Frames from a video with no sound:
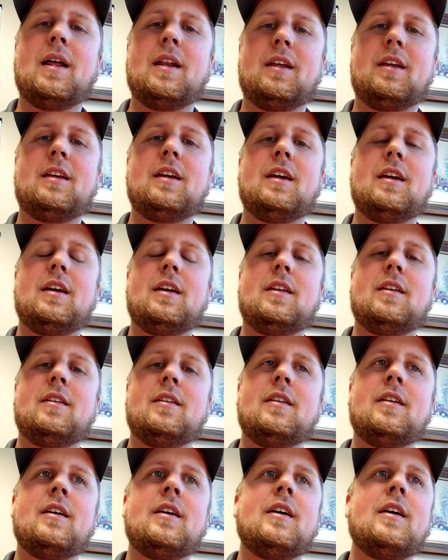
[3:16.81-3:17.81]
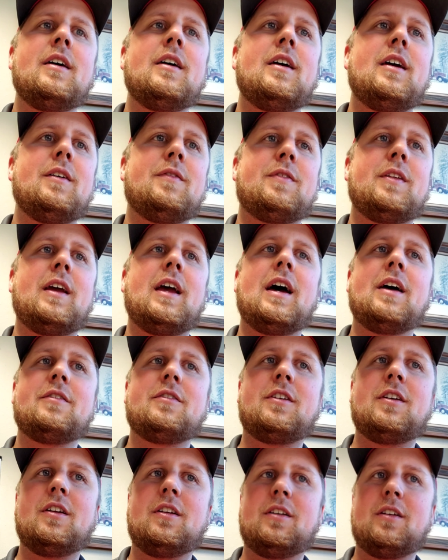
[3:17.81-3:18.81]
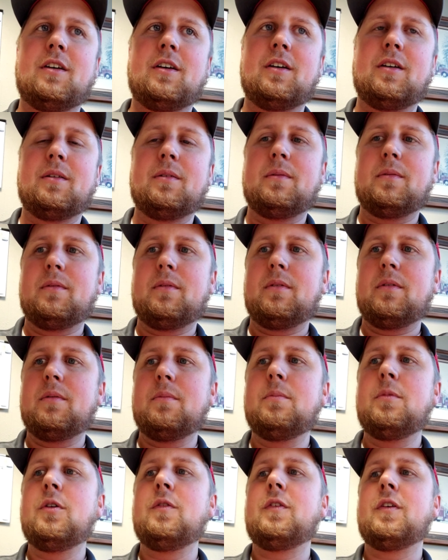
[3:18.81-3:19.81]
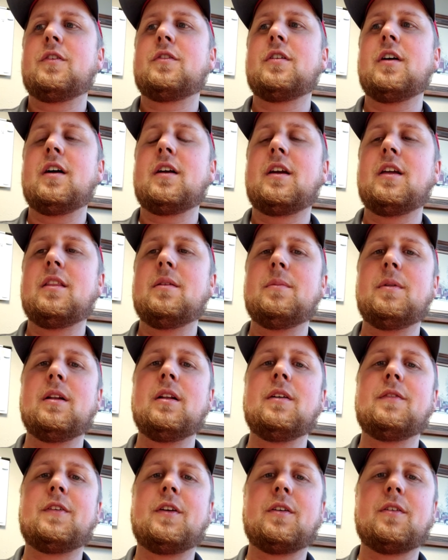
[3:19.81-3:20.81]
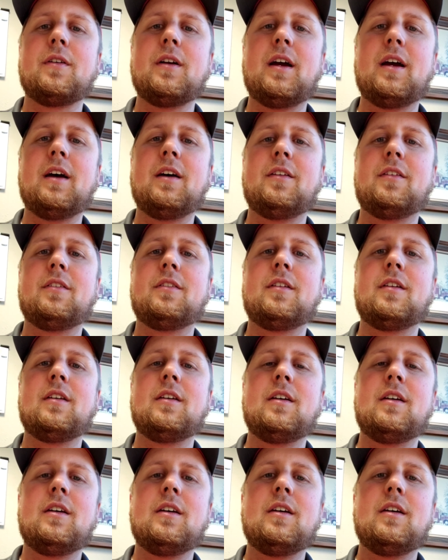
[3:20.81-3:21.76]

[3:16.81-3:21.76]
And again, if they ask you to move your truck in the middle of your rest,